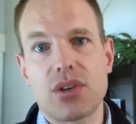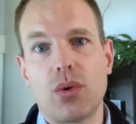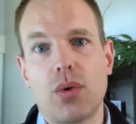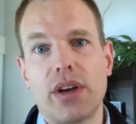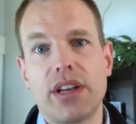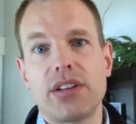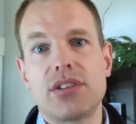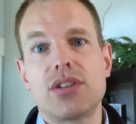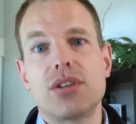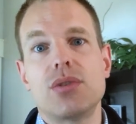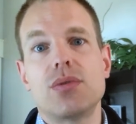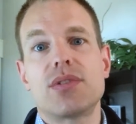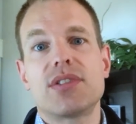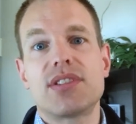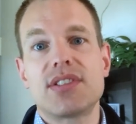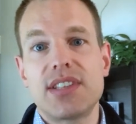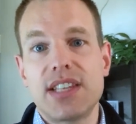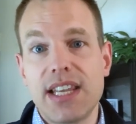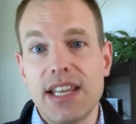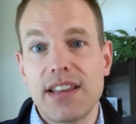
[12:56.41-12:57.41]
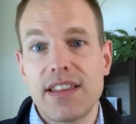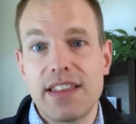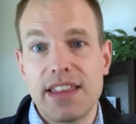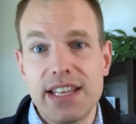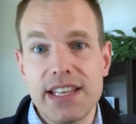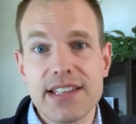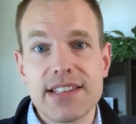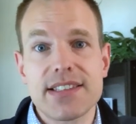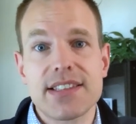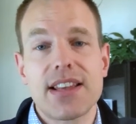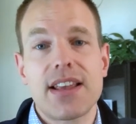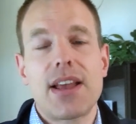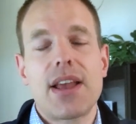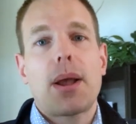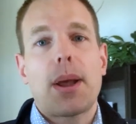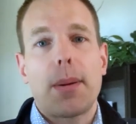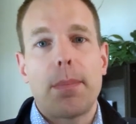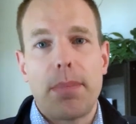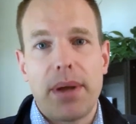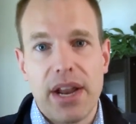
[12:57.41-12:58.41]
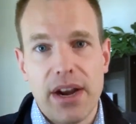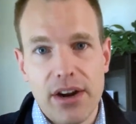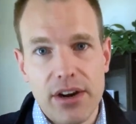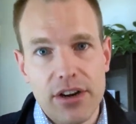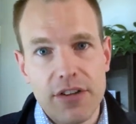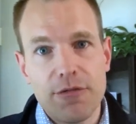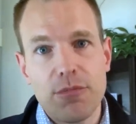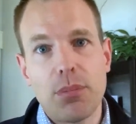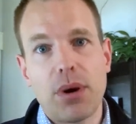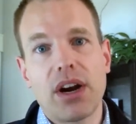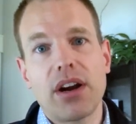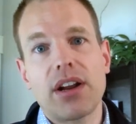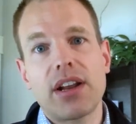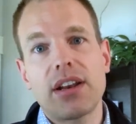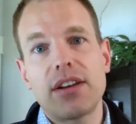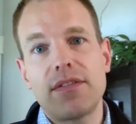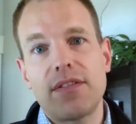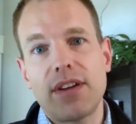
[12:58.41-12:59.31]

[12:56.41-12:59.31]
going to see this comparative market